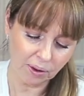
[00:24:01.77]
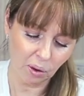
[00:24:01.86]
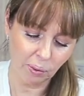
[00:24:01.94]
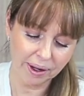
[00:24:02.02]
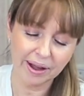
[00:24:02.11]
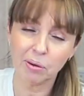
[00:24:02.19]

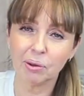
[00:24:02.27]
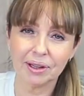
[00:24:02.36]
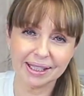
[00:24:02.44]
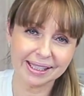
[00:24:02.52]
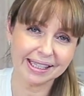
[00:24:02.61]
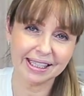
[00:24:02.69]
where they want
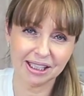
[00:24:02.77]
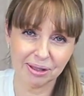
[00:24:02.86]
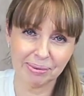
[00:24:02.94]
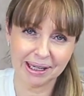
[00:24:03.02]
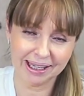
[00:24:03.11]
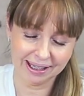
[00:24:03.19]
their skin to
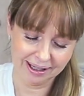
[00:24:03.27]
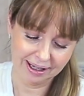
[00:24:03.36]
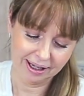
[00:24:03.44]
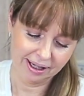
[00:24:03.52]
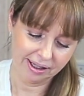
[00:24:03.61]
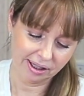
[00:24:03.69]
be.
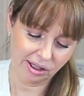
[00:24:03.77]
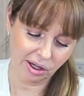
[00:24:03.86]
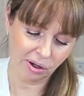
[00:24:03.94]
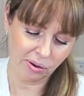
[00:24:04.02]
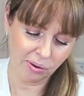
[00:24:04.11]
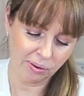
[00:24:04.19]

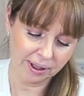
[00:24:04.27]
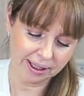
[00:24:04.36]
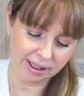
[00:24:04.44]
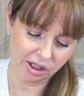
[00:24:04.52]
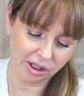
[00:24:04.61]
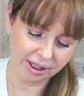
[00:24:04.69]
So
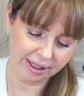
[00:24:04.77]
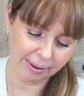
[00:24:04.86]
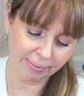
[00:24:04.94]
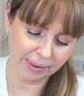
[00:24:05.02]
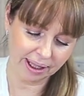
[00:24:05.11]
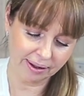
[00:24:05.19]
it's just
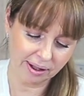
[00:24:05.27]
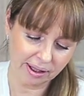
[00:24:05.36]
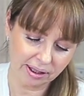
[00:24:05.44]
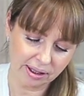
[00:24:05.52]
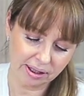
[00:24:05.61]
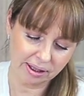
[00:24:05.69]
something
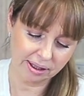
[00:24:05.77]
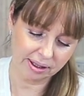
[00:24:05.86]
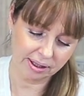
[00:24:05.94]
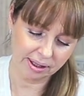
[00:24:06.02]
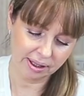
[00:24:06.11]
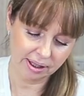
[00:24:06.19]
that
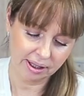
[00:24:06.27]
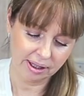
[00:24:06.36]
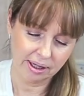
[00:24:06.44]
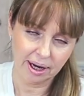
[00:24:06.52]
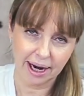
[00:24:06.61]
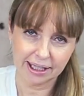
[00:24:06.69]

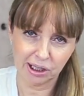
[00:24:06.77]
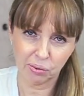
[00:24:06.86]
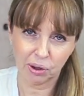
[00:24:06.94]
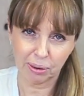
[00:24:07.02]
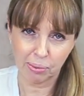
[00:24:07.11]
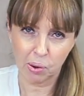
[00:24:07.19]
I did
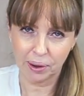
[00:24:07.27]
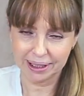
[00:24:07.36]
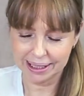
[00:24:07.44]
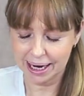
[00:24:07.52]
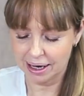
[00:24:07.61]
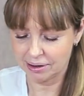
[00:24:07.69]
want to
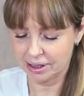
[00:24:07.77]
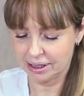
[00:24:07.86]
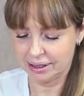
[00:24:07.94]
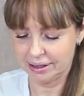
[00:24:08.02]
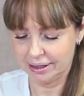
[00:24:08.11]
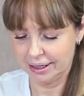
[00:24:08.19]
point
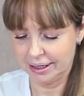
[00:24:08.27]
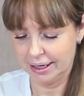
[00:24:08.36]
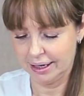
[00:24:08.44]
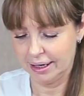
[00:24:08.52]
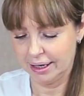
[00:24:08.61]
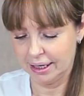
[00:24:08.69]
out.
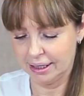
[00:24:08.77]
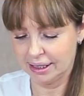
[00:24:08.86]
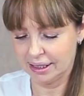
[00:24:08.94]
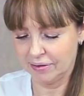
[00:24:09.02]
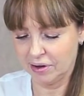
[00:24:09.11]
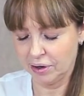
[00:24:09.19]

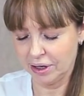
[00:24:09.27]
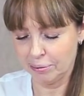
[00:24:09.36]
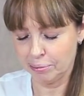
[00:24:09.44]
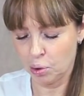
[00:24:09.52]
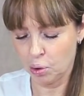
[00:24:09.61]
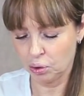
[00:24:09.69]
It's very
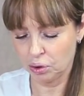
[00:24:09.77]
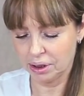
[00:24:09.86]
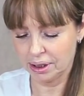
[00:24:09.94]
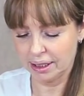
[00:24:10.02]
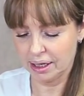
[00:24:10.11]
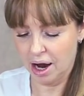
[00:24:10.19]

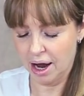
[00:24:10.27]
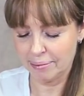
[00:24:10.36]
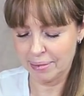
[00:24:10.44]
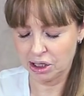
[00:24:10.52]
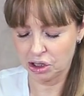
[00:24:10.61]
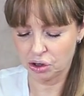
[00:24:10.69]
important, and I
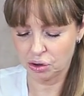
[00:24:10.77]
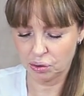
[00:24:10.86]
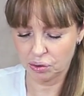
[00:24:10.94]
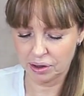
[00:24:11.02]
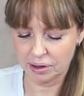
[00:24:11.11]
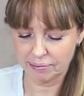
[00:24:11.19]
make
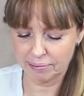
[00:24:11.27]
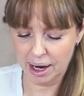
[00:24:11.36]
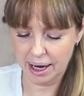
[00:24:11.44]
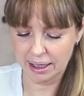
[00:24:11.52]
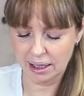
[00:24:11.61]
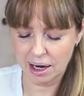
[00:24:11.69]
sure that
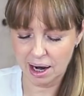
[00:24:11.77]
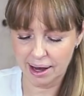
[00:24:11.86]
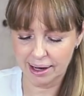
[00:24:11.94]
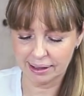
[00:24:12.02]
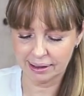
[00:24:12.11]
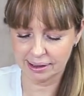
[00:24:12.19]
my
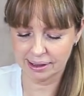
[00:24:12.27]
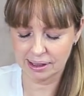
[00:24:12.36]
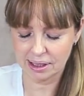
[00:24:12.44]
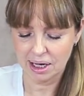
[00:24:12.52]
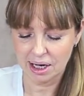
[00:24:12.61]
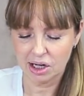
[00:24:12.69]
clients
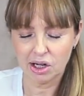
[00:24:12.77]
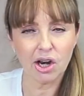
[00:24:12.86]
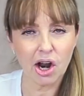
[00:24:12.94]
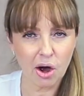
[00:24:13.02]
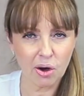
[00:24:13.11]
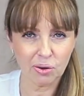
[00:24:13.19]

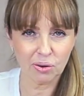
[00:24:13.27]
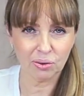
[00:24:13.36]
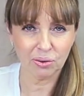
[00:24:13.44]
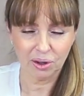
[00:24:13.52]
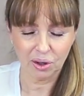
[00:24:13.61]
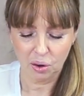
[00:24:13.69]

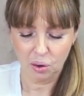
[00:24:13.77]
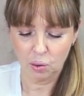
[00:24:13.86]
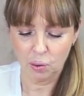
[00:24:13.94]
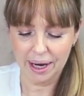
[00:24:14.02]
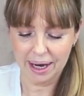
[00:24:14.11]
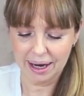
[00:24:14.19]
know
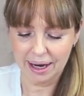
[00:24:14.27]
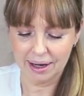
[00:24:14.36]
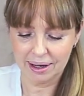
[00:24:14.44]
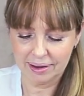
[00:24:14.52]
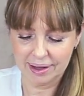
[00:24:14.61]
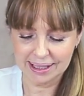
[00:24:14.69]
where
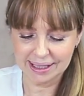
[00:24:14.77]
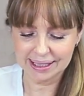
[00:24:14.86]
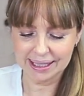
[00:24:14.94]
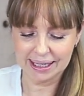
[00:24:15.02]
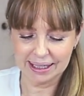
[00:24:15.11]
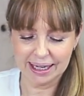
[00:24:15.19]
their
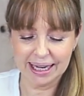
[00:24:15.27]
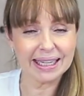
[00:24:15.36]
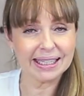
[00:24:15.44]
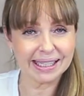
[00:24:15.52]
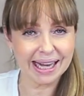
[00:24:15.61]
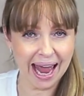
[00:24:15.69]
skin
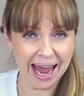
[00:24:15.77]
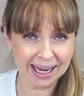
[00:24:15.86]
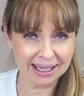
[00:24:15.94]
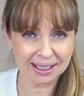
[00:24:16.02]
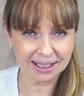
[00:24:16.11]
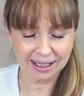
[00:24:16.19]
is
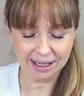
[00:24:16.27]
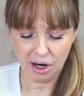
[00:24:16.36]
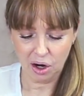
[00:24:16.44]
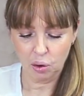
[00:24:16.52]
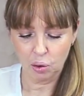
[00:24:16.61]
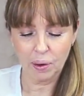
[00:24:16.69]
at,
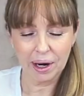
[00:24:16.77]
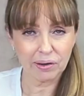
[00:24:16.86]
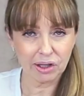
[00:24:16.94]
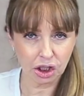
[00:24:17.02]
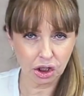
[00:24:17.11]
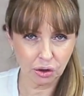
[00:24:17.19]
where
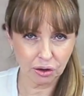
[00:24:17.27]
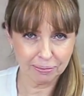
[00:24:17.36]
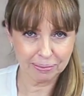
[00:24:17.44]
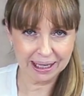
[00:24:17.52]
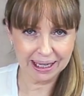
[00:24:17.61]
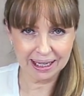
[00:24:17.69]
it should
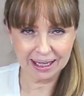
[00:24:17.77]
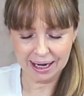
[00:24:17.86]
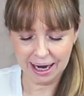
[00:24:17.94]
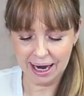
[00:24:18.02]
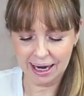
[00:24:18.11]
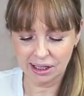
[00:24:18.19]
be,
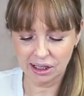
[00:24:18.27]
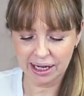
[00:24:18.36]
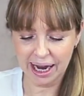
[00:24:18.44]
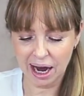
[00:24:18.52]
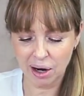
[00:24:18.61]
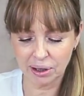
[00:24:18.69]
and
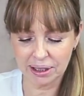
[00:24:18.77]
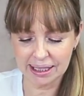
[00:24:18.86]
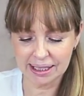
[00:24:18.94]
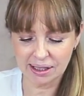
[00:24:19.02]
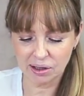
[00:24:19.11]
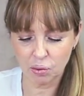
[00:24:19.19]
how it
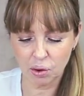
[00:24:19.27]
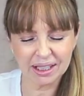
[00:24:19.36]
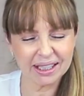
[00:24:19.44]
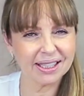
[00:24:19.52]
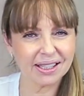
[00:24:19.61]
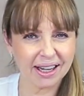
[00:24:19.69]
is and what
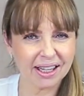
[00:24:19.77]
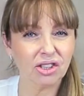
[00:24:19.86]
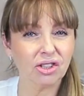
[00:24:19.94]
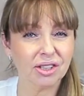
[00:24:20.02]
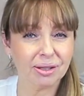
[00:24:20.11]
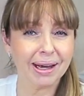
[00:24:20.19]
it is I can
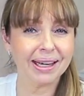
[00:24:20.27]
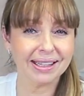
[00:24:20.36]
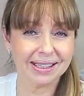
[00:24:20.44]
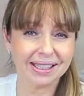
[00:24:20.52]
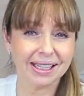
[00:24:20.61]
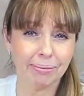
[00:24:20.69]
do to make their
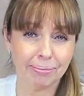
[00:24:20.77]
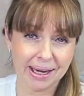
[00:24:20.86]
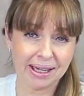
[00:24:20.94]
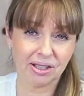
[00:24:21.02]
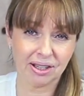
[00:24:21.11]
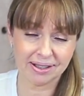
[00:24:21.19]
skin
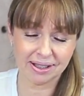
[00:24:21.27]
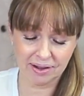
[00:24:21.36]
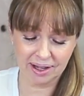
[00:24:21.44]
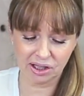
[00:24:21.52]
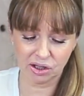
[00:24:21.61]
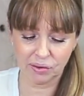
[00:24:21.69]
better. So
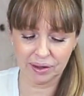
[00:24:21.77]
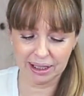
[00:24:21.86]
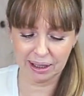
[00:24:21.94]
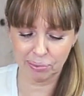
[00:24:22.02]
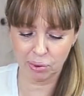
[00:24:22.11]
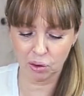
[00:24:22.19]
that's really
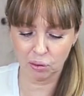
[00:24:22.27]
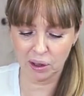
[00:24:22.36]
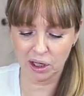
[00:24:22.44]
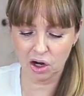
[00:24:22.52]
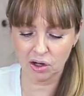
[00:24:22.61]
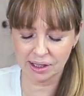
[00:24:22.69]
important. We
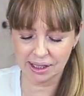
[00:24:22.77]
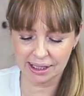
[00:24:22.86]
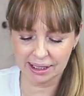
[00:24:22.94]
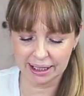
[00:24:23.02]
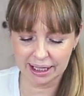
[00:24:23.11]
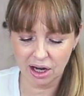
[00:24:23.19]

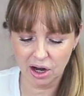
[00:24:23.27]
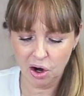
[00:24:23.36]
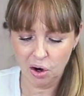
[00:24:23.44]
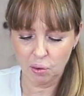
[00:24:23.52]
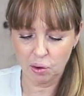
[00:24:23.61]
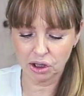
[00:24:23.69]
constantly
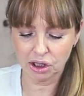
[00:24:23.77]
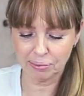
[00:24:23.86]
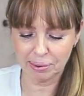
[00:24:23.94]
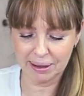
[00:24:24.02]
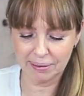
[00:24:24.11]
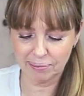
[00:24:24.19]
want to
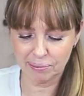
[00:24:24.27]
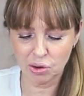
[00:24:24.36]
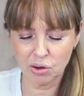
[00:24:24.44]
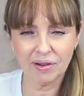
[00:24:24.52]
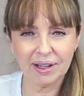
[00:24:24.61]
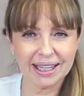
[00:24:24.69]
be
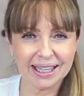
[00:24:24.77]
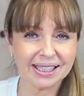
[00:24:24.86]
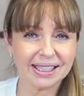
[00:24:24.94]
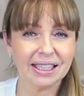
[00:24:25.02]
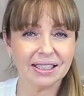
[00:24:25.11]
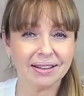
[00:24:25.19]
moving their
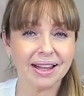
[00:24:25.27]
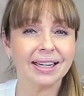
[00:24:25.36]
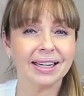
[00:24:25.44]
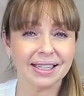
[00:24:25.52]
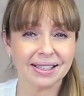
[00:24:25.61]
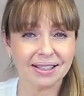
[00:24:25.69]
skin to that
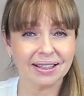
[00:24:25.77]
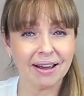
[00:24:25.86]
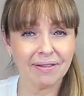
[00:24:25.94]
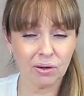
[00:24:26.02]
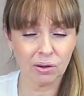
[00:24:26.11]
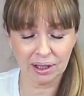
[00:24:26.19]
next
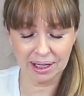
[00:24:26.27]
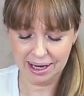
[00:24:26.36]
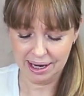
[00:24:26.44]
level,